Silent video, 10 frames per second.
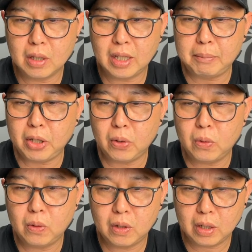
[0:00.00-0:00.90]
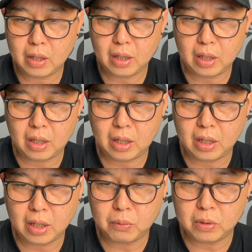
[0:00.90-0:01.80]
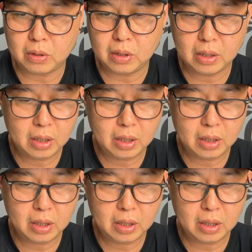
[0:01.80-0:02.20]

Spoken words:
let me know and I will